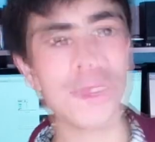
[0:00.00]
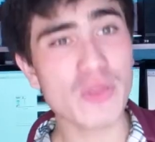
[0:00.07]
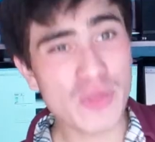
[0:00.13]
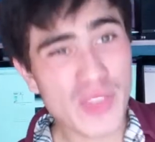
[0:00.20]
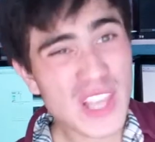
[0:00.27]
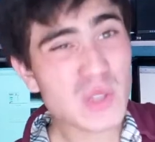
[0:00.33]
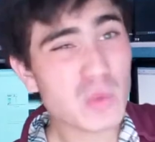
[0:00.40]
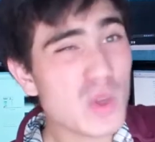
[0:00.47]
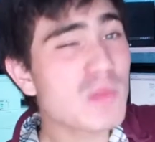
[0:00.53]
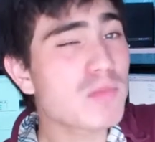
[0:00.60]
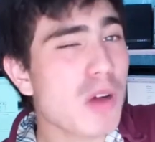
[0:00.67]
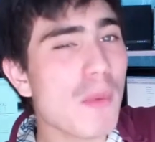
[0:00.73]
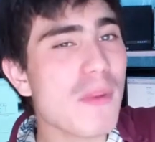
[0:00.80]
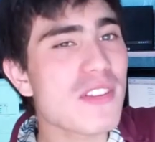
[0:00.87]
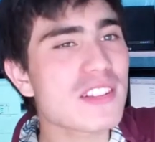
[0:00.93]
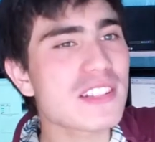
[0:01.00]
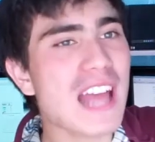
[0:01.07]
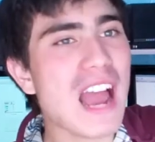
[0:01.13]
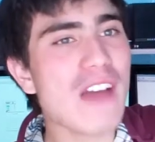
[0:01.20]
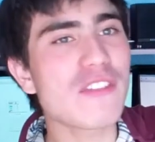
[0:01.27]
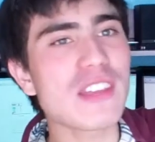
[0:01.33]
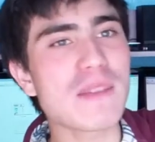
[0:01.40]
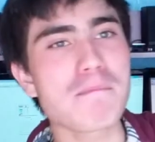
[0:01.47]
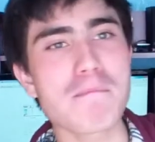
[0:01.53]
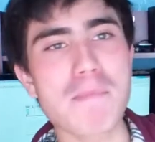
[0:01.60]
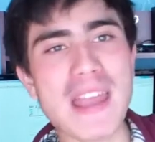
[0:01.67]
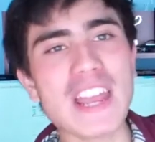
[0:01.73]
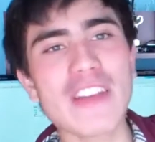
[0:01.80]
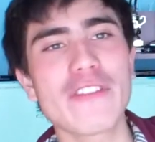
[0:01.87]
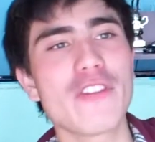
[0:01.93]
This was probably the start of the
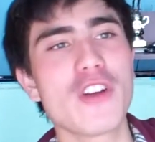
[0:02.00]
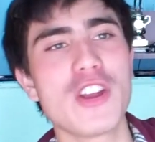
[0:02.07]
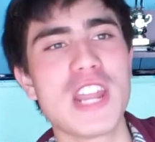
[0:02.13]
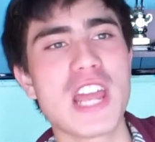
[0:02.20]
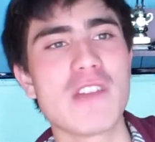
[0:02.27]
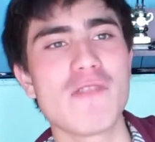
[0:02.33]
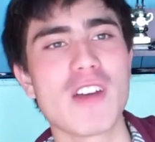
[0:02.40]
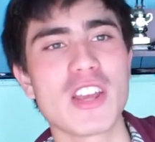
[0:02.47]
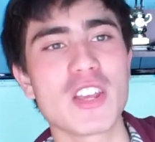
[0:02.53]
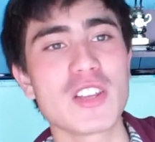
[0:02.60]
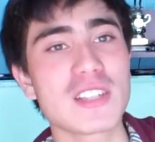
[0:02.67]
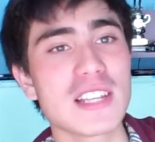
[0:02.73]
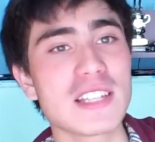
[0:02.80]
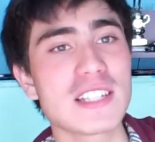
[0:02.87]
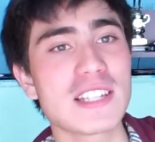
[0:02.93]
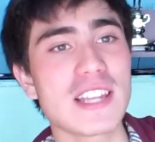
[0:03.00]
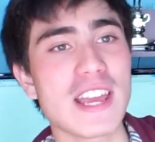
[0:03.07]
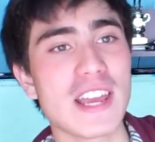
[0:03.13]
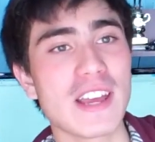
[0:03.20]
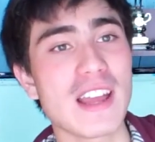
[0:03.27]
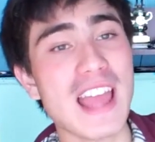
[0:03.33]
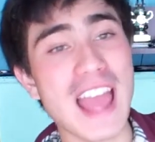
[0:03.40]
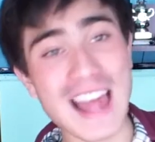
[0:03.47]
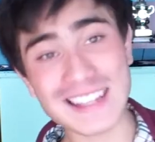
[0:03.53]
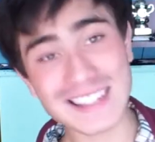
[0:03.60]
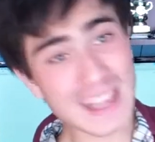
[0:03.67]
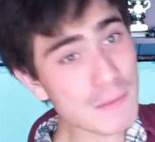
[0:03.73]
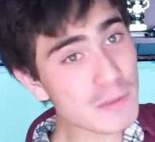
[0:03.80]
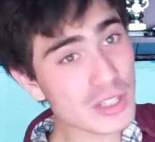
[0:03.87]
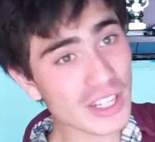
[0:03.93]
megaphone era you see today, and
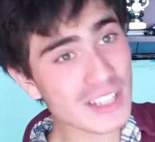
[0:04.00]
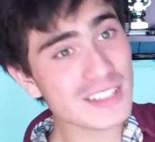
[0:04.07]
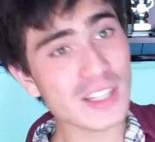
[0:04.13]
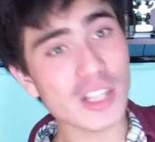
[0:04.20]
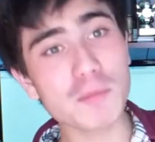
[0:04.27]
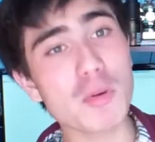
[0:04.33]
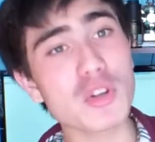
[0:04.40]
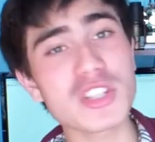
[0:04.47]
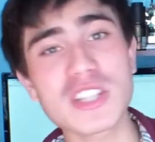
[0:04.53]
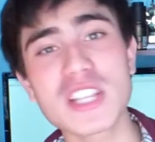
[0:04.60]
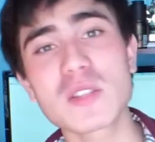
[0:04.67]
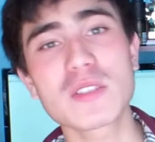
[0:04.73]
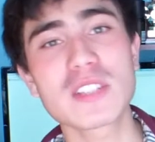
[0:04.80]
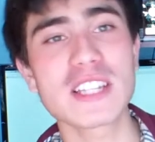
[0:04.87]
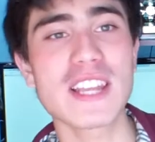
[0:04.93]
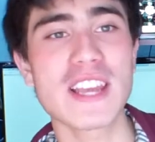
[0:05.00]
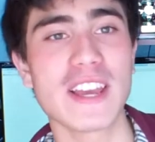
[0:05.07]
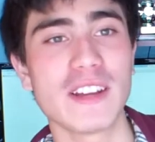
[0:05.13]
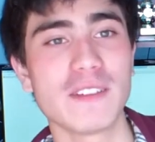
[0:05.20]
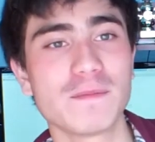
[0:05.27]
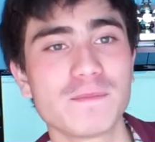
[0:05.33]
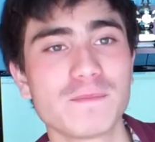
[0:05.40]
Samsung is still pushing this today.